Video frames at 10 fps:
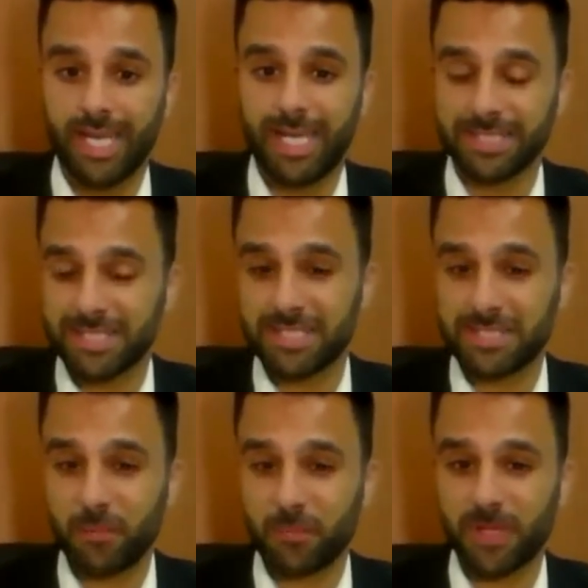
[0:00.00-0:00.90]
And this is
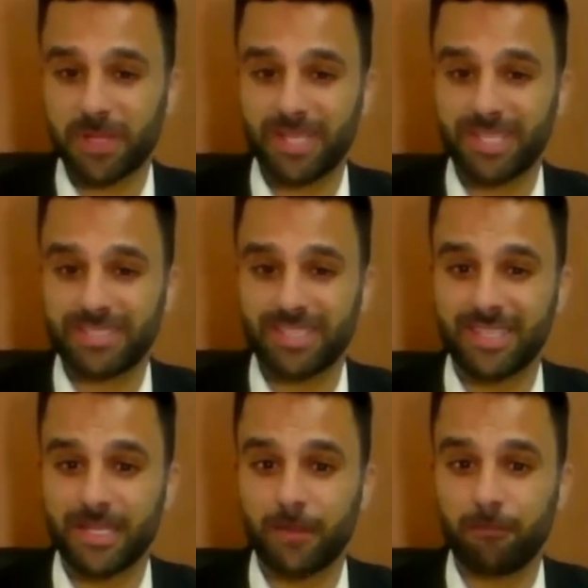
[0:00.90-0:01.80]
something that
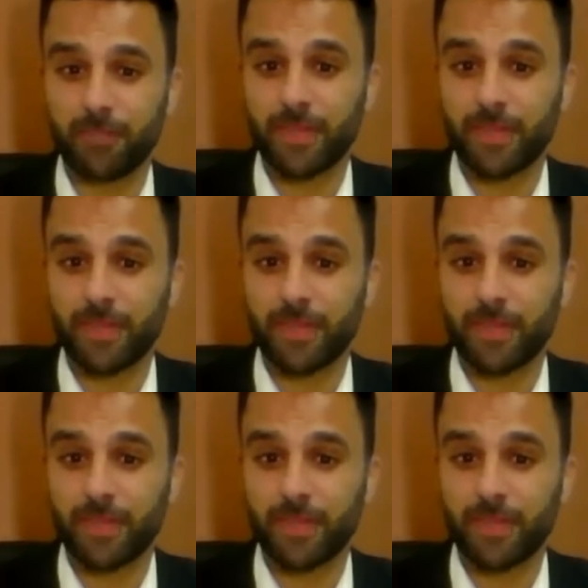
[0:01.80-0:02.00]
um,